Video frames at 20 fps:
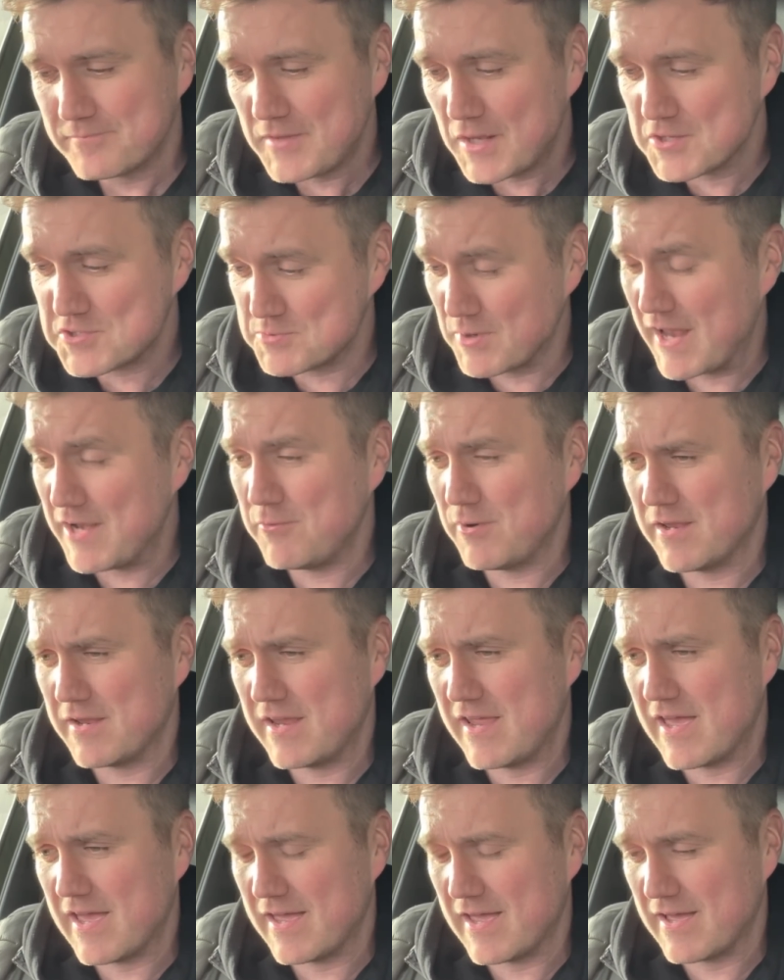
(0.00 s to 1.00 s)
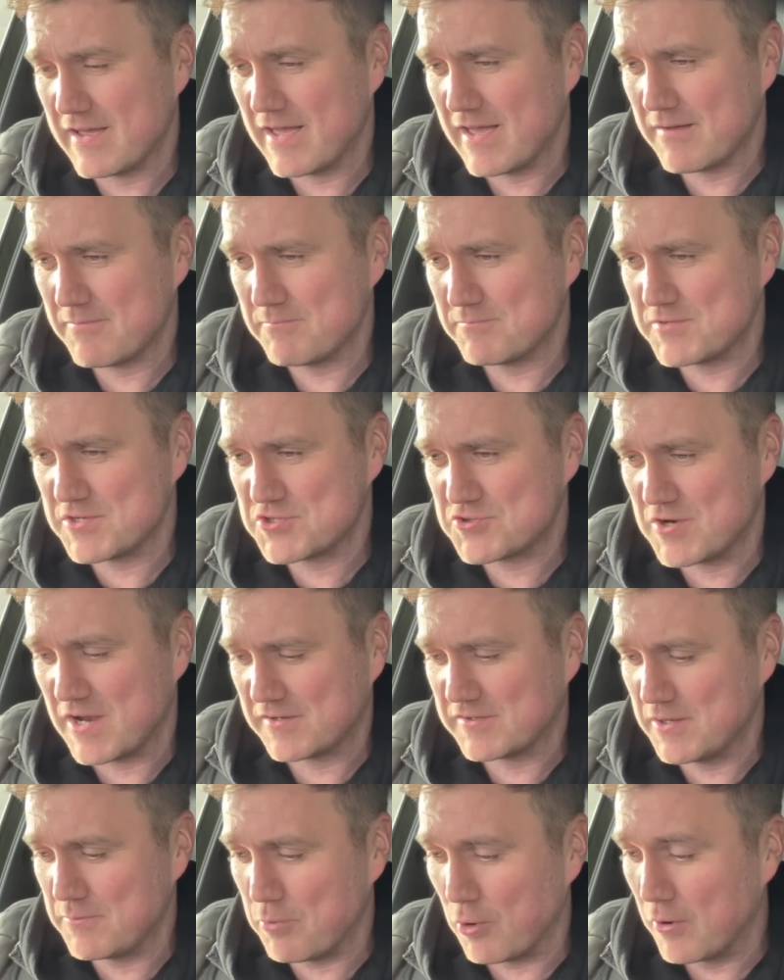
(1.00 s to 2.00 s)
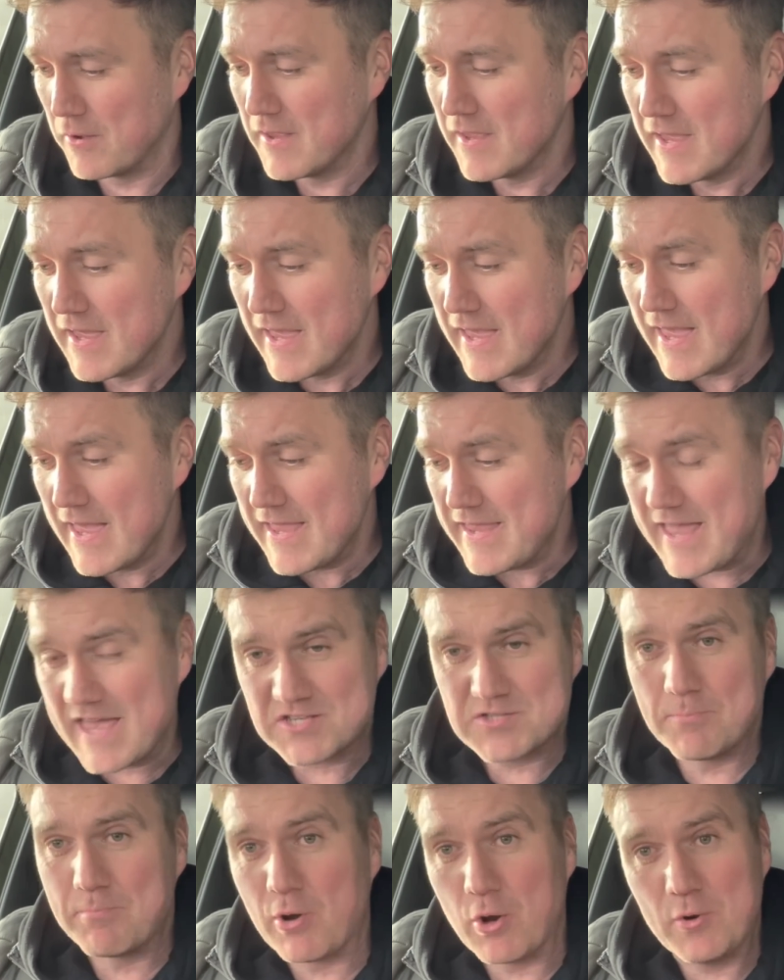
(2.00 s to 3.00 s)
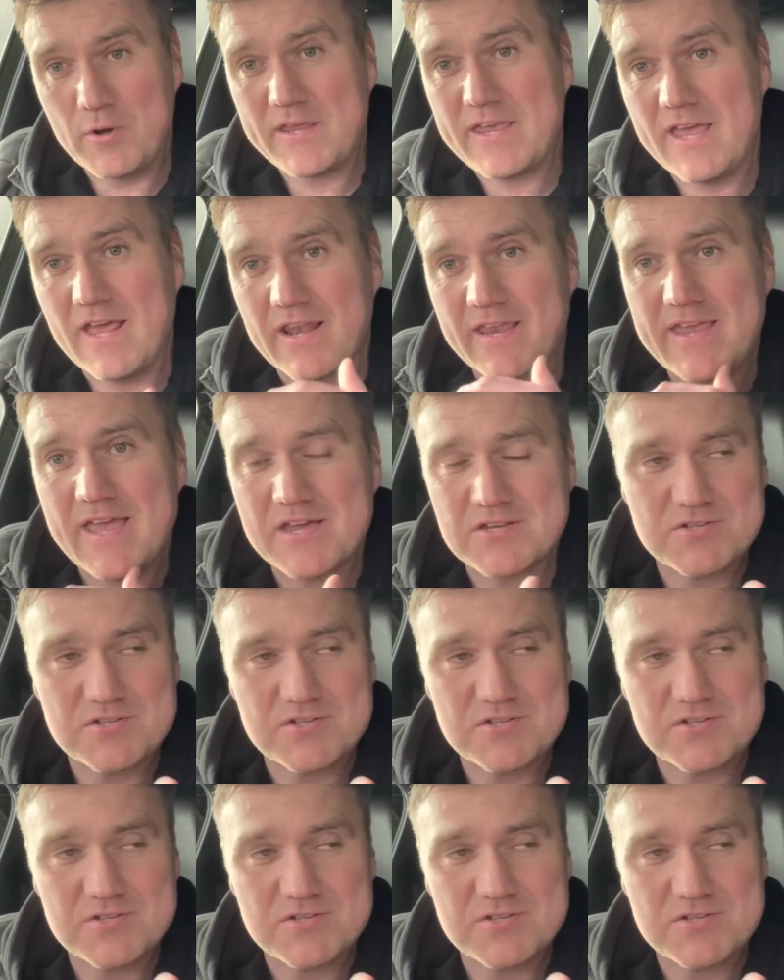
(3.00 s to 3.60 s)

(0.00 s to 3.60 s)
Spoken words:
So anyway, I'm distracted, but so blowing a gale here.